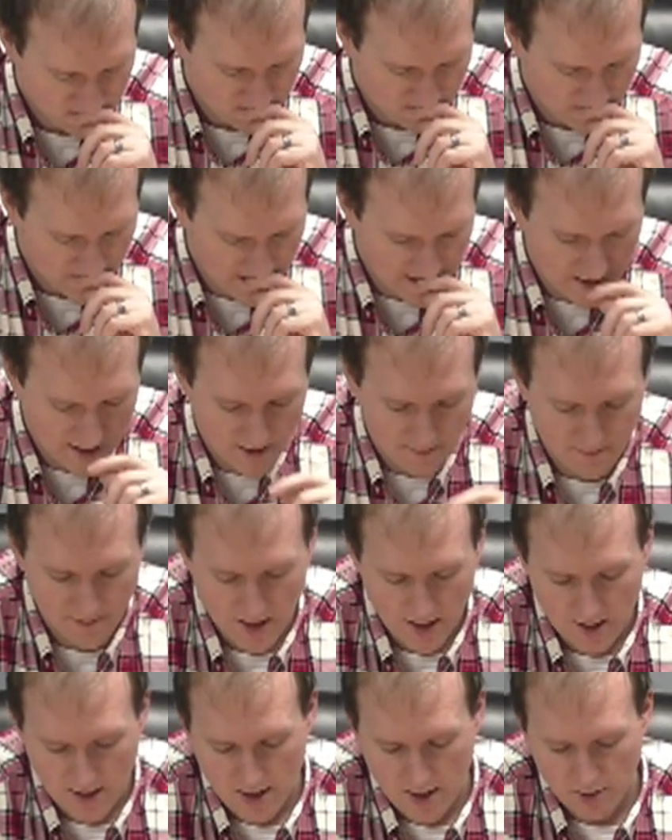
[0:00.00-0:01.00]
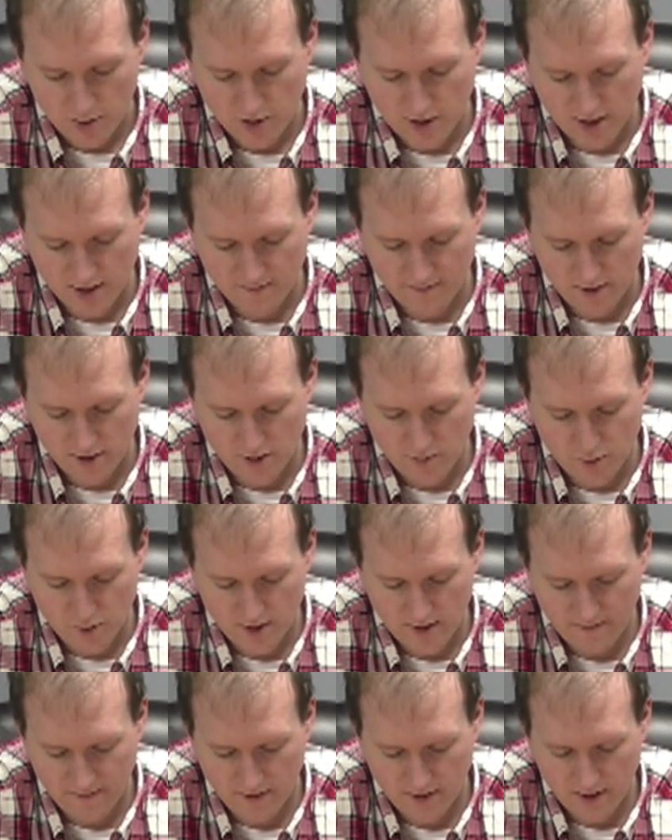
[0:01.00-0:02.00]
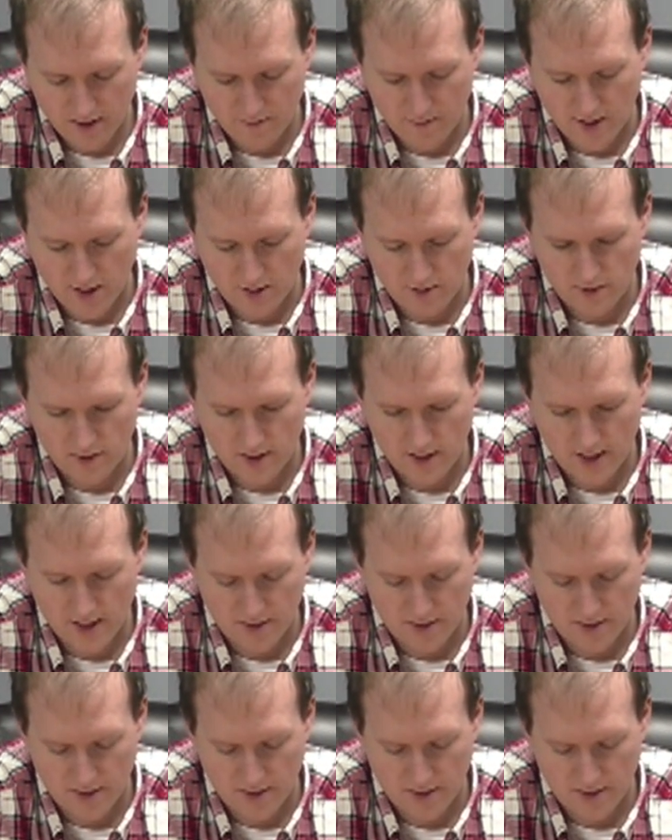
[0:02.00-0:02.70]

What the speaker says: We talked very briefly about